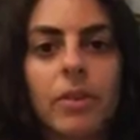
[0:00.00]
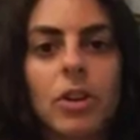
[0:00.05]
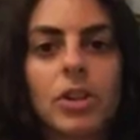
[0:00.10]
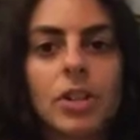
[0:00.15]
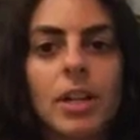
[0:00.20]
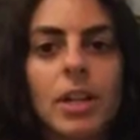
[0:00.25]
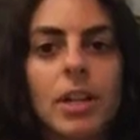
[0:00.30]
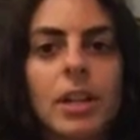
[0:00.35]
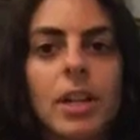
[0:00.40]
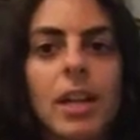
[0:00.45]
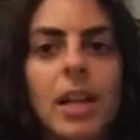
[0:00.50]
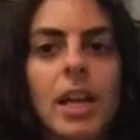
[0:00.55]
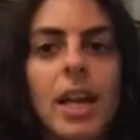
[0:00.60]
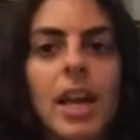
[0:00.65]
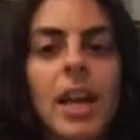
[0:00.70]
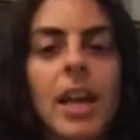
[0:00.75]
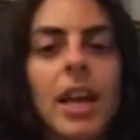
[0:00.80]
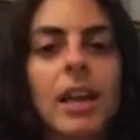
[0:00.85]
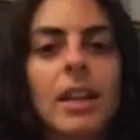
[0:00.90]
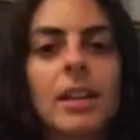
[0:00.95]
version
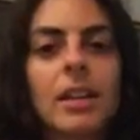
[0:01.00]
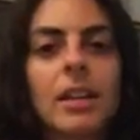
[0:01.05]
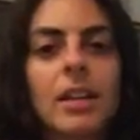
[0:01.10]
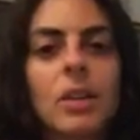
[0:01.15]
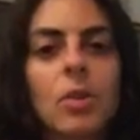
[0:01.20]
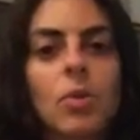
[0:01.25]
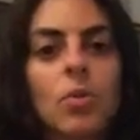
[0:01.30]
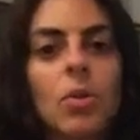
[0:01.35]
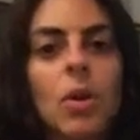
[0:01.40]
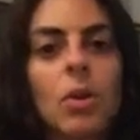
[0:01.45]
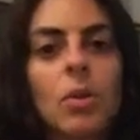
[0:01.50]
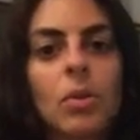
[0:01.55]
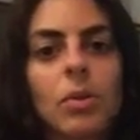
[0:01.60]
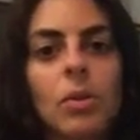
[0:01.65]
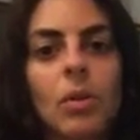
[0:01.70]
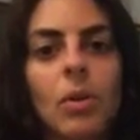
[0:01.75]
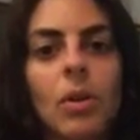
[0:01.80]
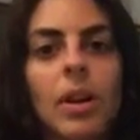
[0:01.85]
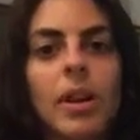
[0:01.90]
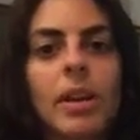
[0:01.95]
and a
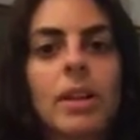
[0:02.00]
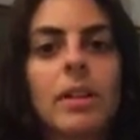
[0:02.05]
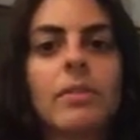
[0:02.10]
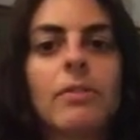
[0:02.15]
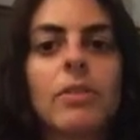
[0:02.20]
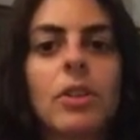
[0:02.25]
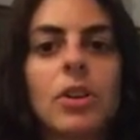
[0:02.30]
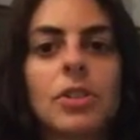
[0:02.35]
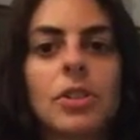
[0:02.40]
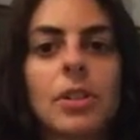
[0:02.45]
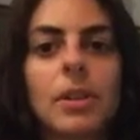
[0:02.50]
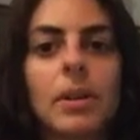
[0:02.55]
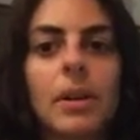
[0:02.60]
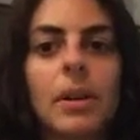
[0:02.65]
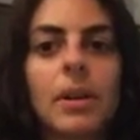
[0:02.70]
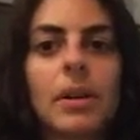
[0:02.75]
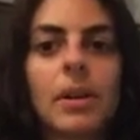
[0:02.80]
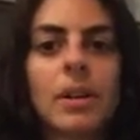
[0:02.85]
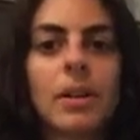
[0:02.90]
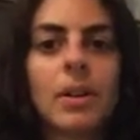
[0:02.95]
growth-oriented version,
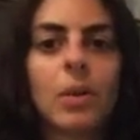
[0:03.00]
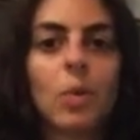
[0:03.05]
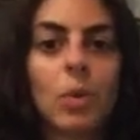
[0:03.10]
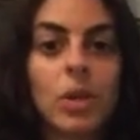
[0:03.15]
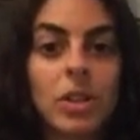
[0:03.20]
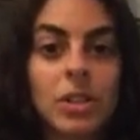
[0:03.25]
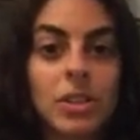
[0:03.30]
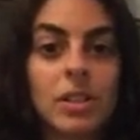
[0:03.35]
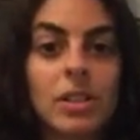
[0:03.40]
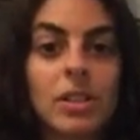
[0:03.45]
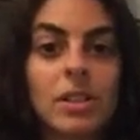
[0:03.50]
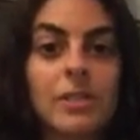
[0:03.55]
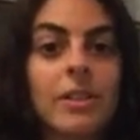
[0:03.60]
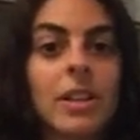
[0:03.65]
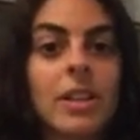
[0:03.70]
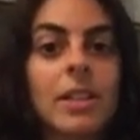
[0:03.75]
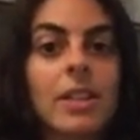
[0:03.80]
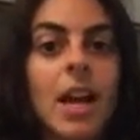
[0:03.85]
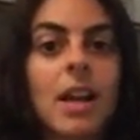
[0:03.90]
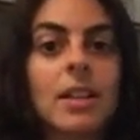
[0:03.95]
which is
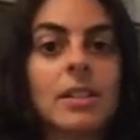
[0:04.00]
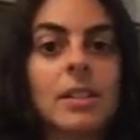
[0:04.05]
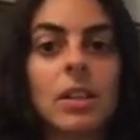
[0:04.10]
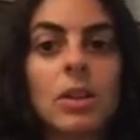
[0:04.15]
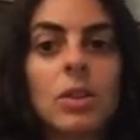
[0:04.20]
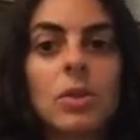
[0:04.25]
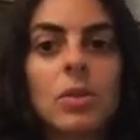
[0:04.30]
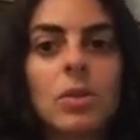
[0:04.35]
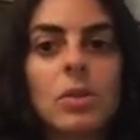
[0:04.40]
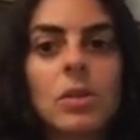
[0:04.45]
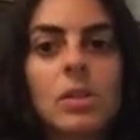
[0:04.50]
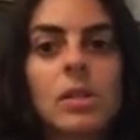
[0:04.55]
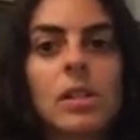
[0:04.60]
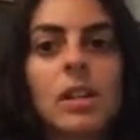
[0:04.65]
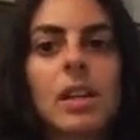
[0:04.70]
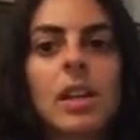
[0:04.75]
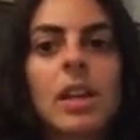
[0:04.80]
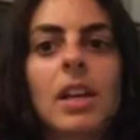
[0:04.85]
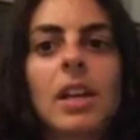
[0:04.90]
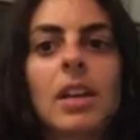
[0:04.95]
fantastic news.
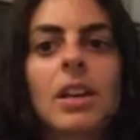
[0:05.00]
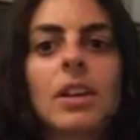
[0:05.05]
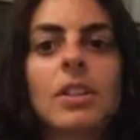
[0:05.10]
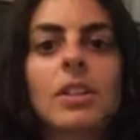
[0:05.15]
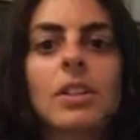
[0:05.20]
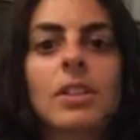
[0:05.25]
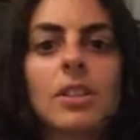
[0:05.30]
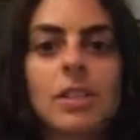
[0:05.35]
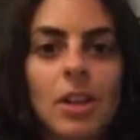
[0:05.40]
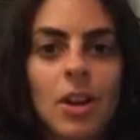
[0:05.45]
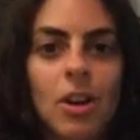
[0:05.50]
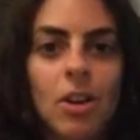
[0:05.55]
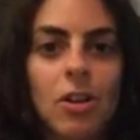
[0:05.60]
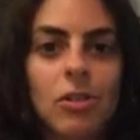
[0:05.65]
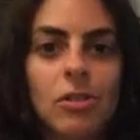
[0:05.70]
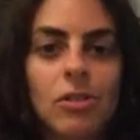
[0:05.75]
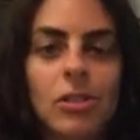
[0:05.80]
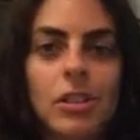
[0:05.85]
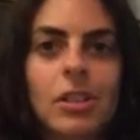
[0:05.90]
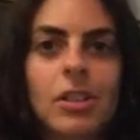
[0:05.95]

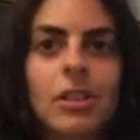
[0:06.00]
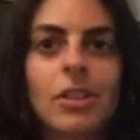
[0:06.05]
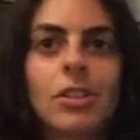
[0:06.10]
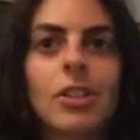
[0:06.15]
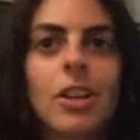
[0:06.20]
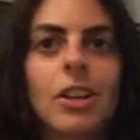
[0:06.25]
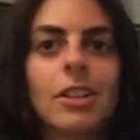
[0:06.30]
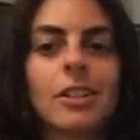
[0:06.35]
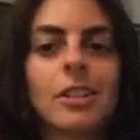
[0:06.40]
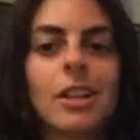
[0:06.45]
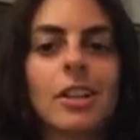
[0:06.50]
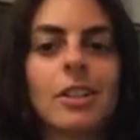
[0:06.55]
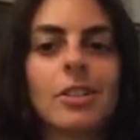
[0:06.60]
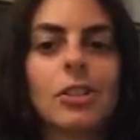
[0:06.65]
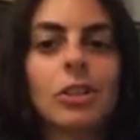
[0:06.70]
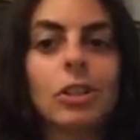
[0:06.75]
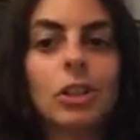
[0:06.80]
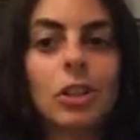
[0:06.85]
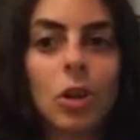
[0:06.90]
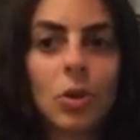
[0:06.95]
So, just
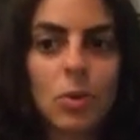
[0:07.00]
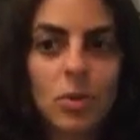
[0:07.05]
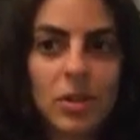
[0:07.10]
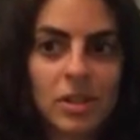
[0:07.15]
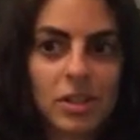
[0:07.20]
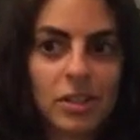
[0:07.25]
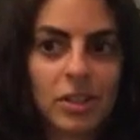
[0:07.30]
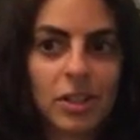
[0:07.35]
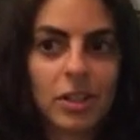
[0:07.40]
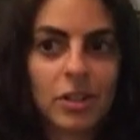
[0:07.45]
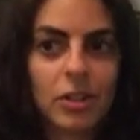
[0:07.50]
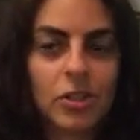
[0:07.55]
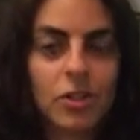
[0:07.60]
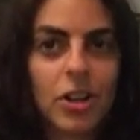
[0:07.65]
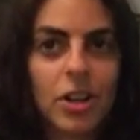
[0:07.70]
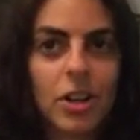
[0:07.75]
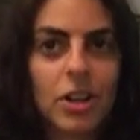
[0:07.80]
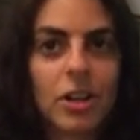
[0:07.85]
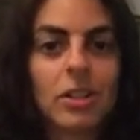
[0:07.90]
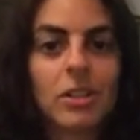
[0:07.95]
as low resilience
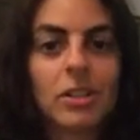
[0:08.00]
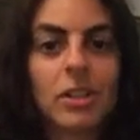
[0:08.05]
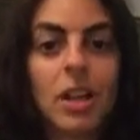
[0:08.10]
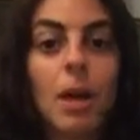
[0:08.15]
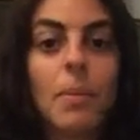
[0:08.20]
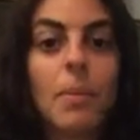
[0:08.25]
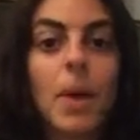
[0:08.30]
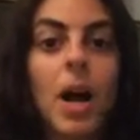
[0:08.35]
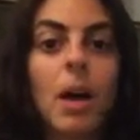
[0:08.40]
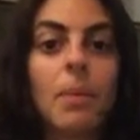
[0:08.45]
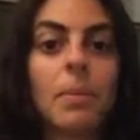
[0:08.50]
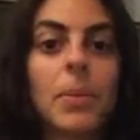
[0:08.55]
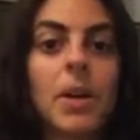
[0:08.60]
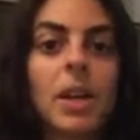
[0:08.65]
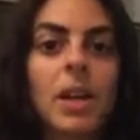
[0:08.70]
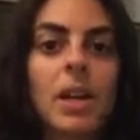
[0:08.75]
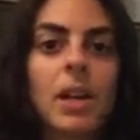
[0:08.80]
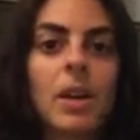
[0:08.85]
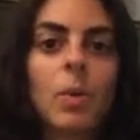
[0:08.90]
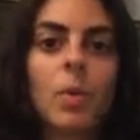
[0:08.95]
triggers come up
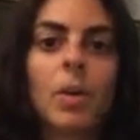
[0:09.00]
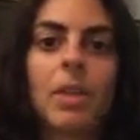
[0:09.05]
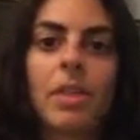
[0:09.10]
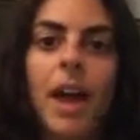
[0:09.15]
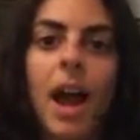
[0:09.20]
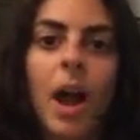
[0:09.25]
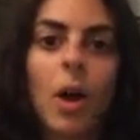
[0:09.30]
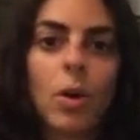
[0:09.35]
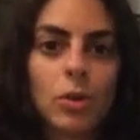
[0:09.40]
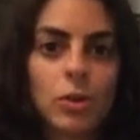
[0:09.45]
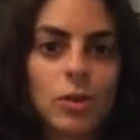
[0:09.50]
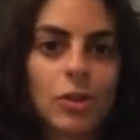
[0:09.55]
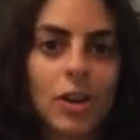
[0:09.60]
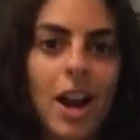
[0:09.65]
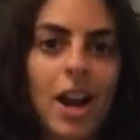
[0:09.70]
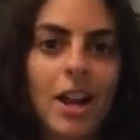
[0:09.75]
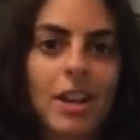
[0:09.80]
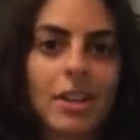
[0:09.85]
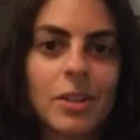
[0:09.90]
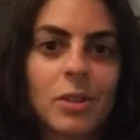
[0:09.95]
without
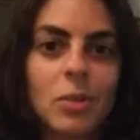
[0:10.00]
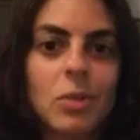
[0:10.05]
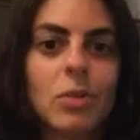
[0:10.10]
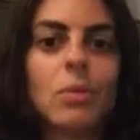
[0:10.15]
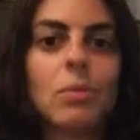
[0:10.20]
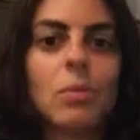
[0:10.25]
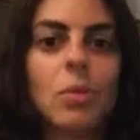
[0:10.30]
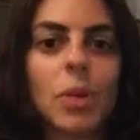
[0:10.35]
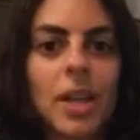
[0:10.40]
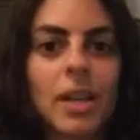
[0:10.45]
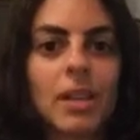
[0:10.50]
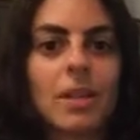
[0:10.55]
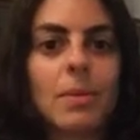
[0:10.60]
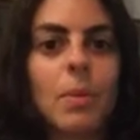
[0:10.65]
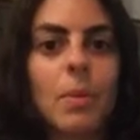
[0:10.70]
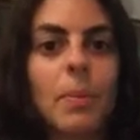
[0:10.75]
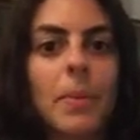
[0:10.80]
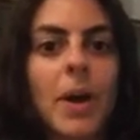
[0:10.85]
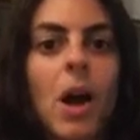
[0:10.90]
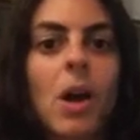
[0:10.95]
trying to bring
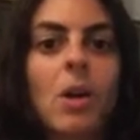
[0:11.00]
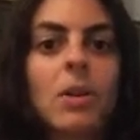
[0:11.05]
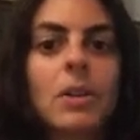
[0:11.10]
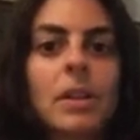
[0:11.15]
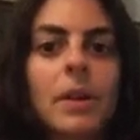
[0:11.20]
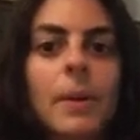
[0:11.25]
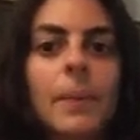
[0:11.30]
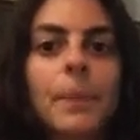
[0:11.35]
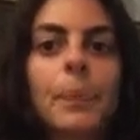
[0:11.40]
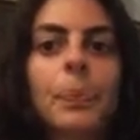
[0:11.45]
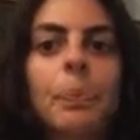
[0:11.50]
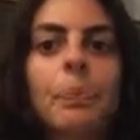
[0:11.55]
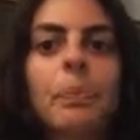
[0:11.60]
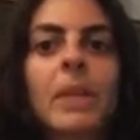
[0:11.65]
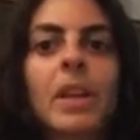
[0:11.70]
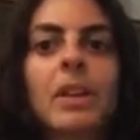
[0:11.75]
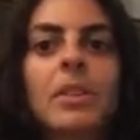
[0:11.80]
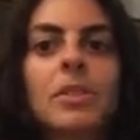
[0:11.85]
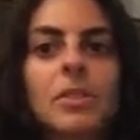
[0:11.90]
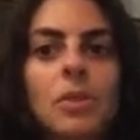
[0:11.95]
them about,
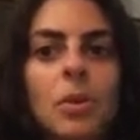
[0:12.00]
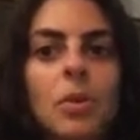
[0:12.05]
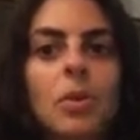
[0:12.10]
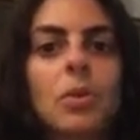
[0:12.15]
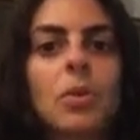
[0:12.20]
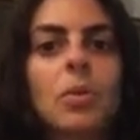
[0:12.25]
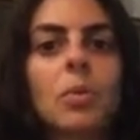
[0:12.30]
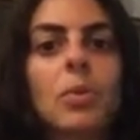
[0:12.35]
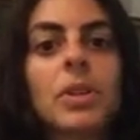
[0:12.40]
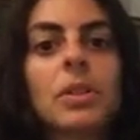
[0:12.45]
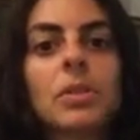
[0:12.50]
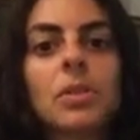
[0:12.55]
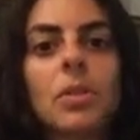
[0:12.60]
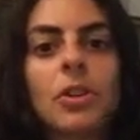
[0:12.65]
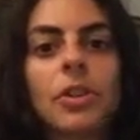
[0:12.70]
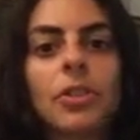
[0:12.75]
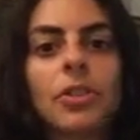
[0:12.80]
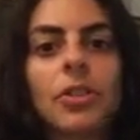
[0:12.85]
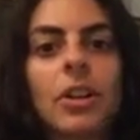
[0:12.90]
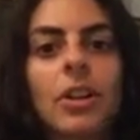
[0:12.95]
so do
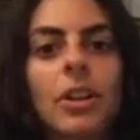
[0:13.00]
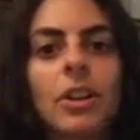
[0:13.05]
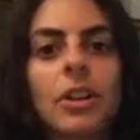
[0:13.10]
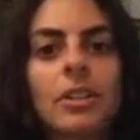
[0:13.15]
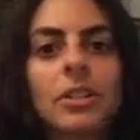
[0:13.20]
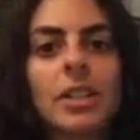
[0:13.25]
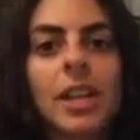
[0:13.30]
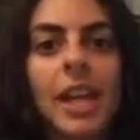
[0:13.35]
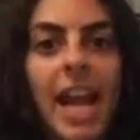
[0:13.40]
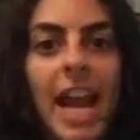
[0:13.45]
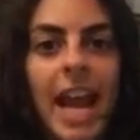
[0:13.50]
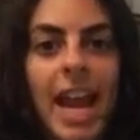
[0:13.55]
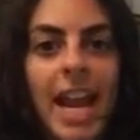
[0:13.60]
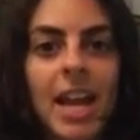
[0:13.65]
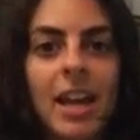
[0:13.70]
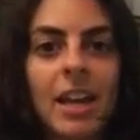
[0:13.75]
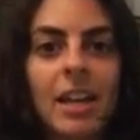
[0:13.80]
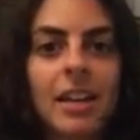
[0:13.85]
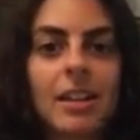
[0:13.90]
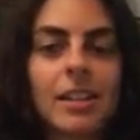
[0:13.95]
resource triggers.
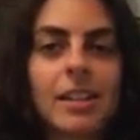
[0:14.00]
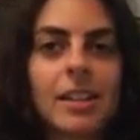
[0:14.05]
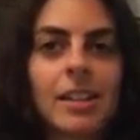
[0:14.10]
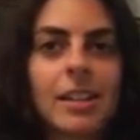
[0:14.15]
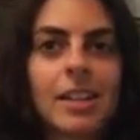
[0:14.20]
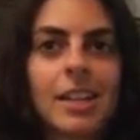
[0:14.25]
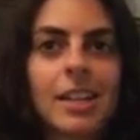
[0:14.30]
And